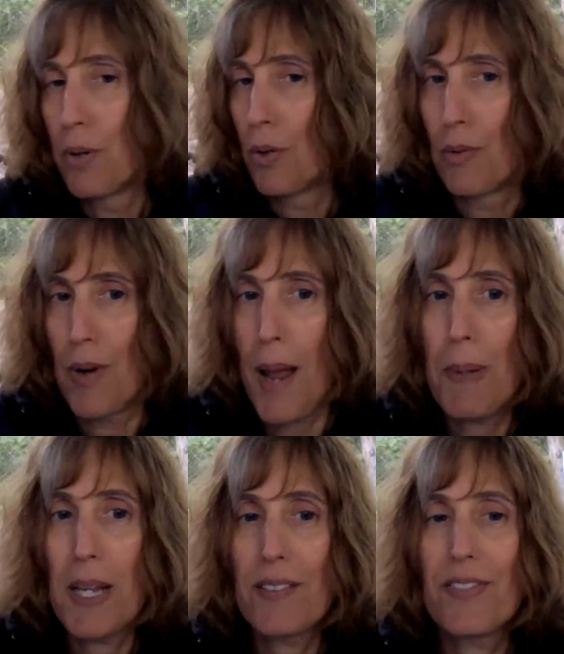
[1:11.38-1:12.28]

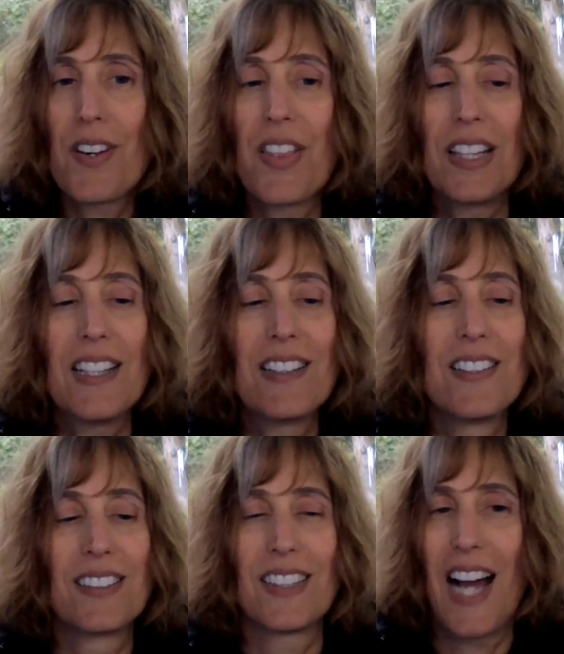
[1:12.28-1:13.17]
prepping for the
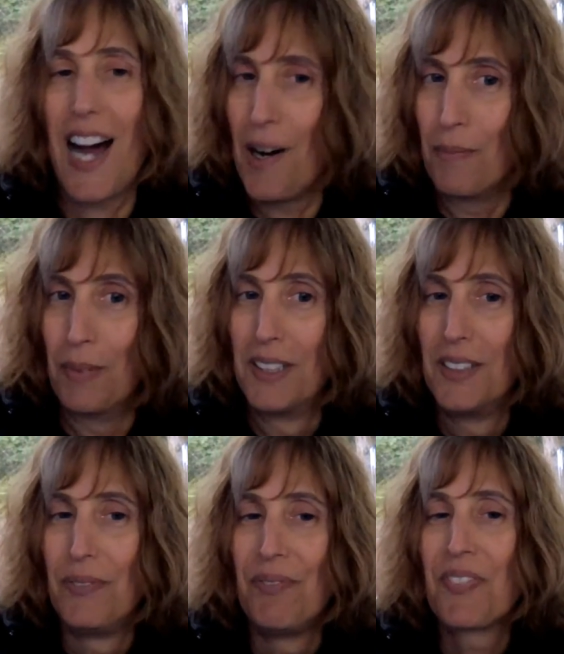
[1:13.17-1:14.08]
year to come.
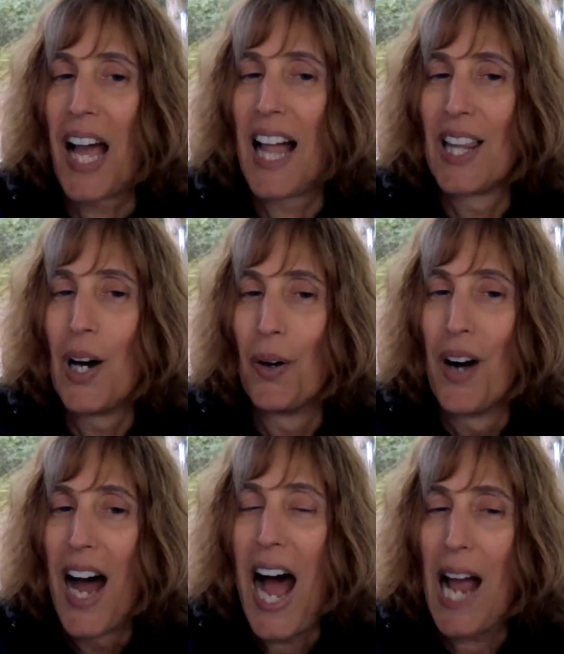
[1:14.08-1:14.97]
Hello,
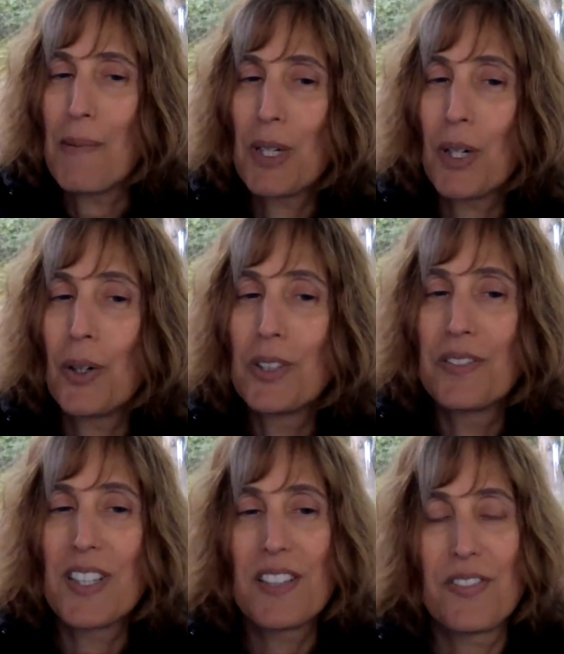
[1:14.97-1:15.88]
I'm Nicole
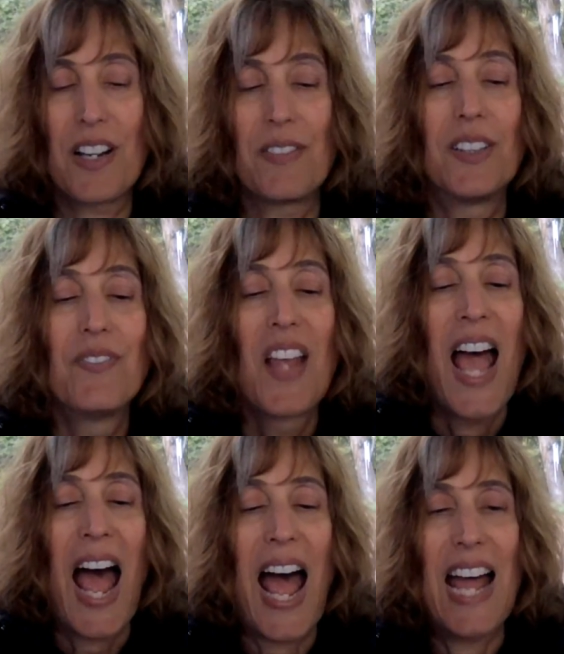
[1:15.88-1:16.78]
Travillas-Fravel,
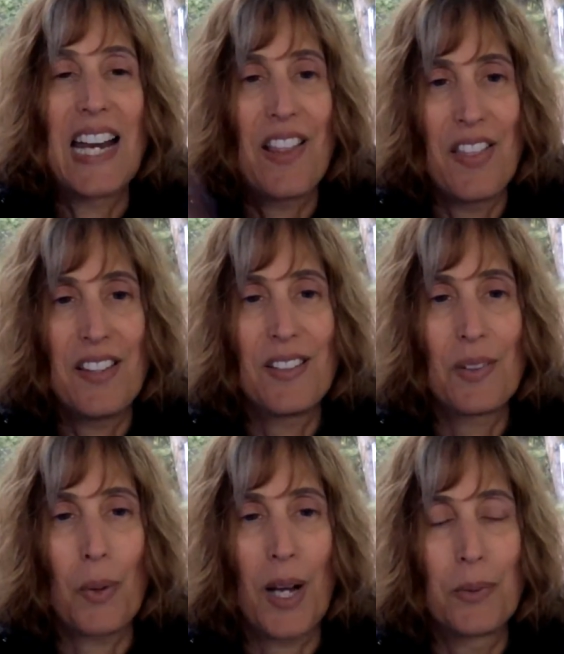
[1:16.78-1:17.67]
and this is
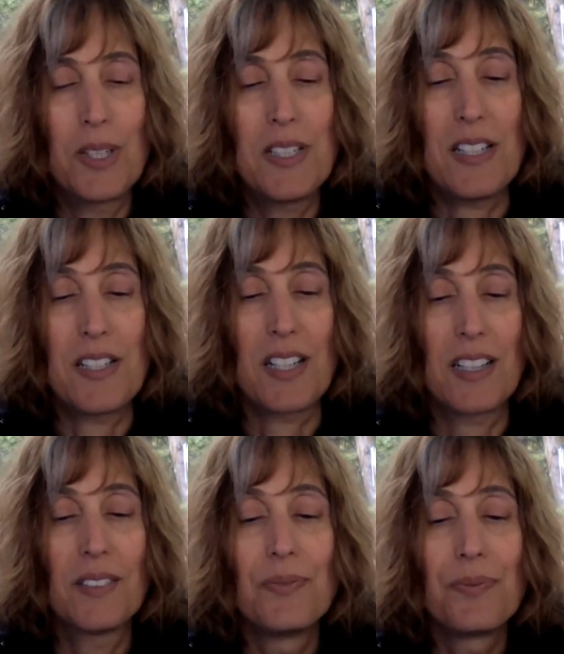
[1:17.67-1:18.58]
Wildwood
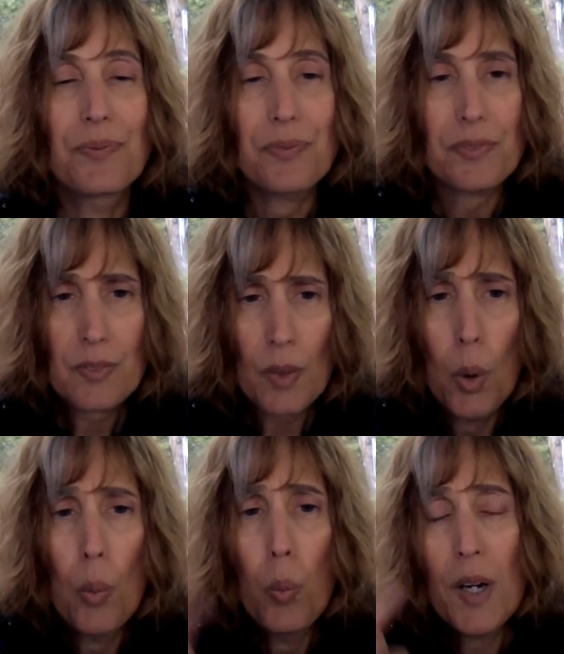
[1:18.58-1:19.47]
Teaching.
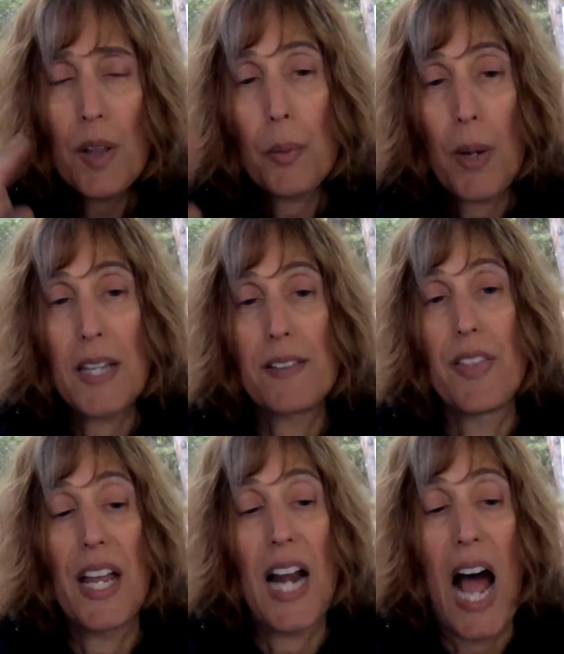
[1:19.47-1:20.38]
And one of the ways
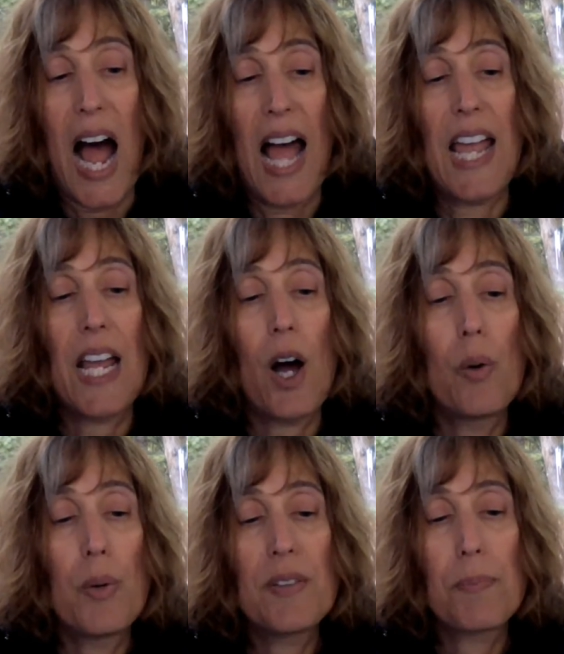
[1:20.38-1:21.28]
that I
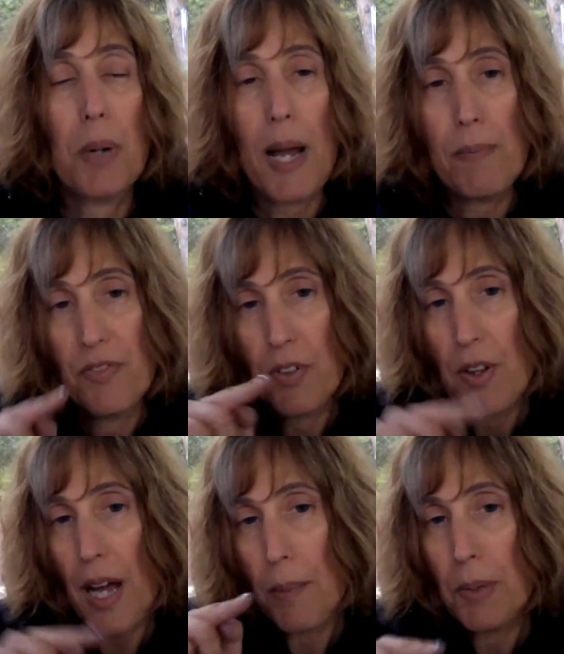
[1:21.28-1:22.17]
always prep for
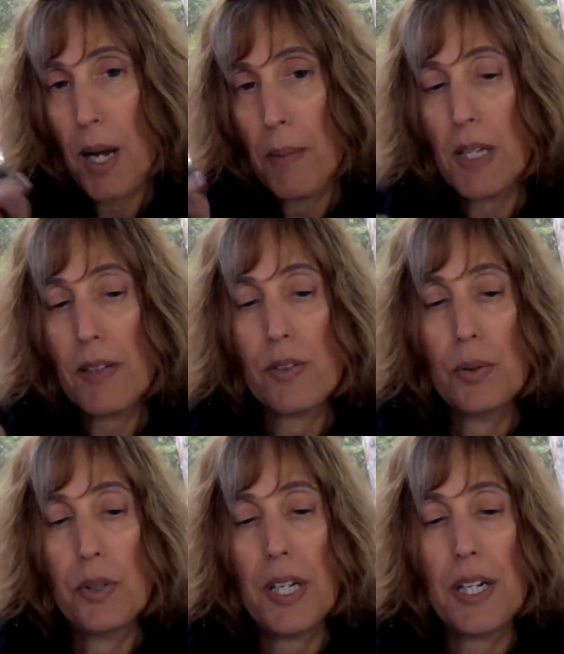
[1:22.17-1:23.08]
the upcoming
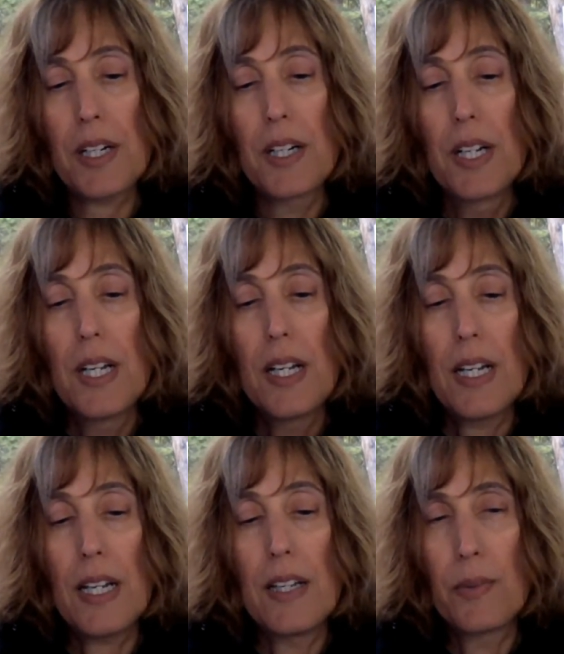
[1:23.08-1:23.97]
school year
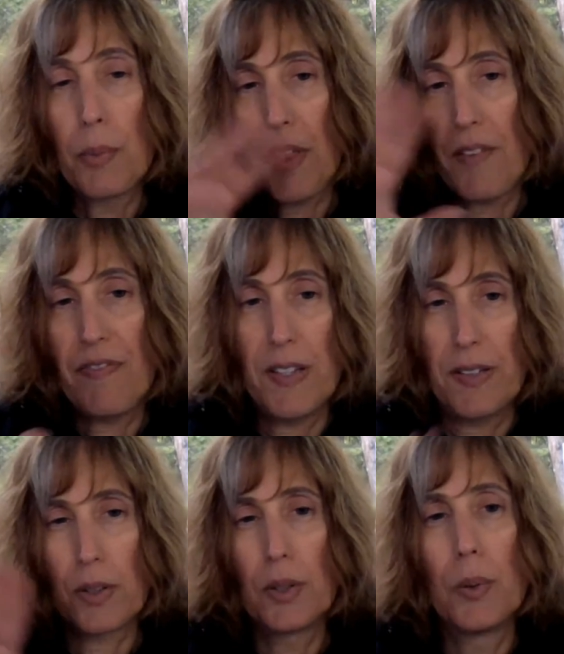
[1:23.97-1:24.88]
is with a
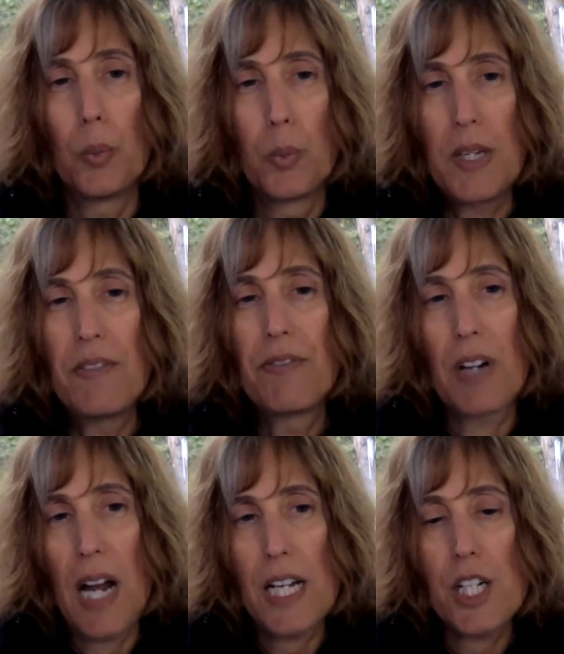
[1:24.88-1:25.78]
physical
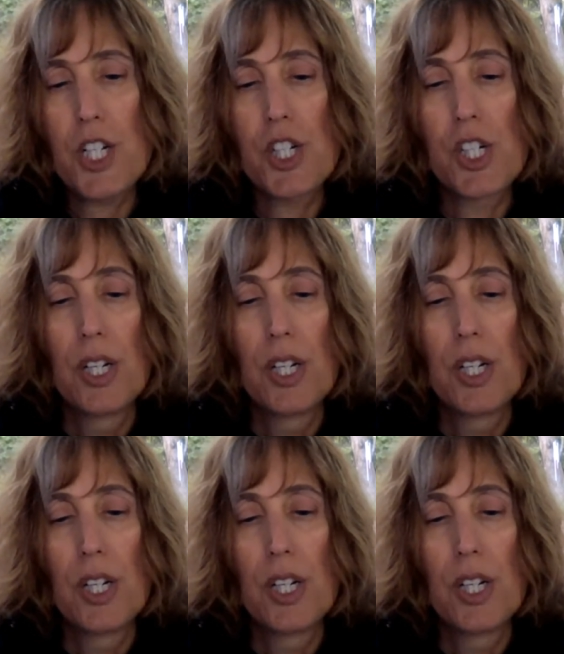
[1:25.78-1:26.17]
refresh